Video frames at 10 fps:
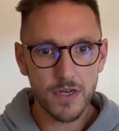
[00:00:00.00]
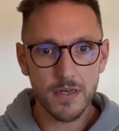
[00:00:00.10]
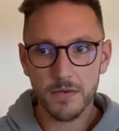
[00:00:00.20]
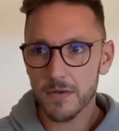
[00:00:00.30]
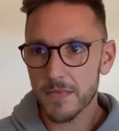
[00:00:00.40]
and
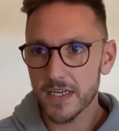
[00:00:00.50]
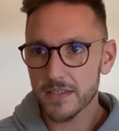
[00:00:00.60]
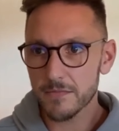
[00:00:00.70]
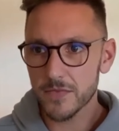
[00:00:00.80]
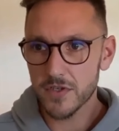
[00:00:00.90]
I'm going to make
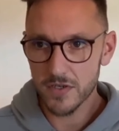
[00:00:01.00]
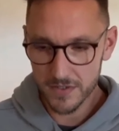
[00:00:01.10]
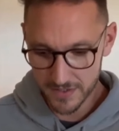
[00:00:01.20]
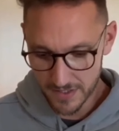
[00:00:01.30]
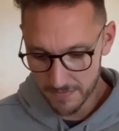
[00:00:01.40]
some
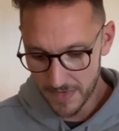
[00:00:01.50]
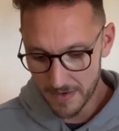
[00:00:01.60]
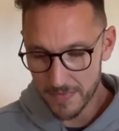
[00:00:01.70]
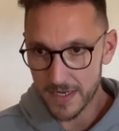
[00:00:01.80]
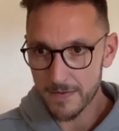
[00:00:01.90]
dots that are
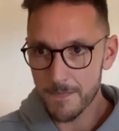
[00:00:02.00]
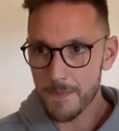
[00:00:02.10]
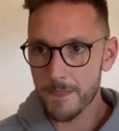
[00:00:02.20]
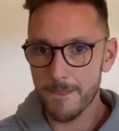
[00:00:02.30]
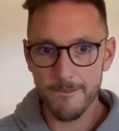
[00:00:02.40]
maybe
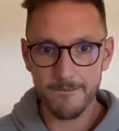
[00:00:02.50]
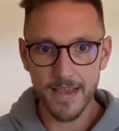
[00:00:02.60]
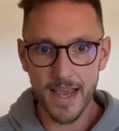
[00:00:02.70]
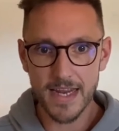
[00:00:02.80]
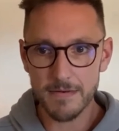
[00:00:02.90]

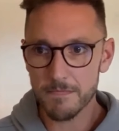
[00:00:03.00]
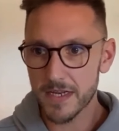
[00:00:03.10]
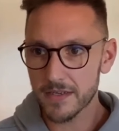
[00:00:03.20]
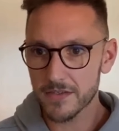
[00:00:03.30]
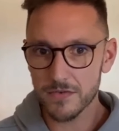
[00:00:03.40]
8
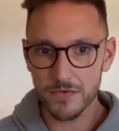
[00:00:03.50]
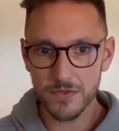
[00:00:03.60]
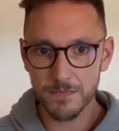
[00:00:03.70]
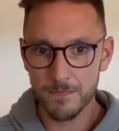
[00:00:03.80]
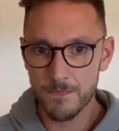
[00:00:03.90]

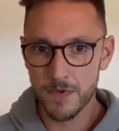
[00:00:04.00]
pixels.